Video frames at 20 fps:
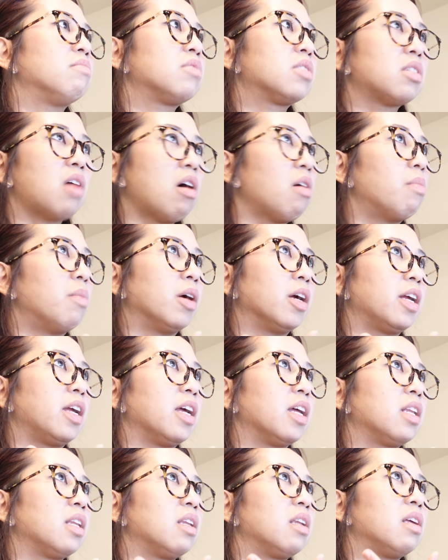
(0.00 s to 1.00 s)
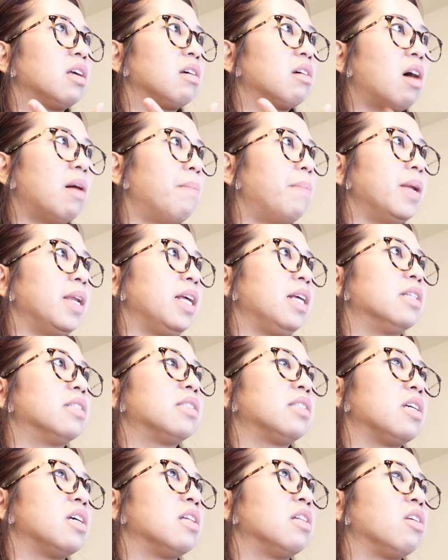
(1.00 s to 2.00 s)
stock market
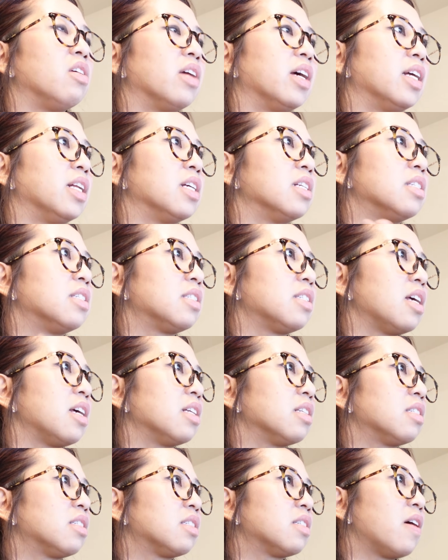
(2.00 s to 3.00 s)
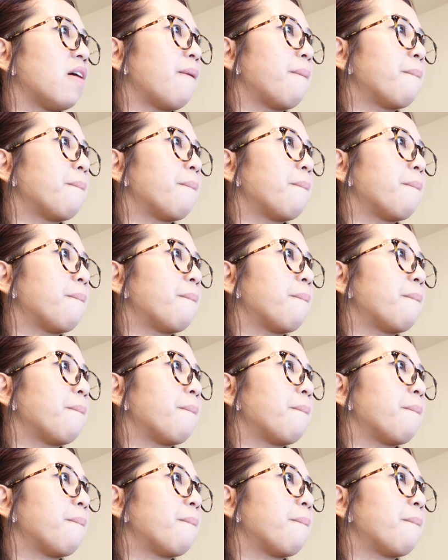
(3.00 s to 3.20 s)
companies in the United States.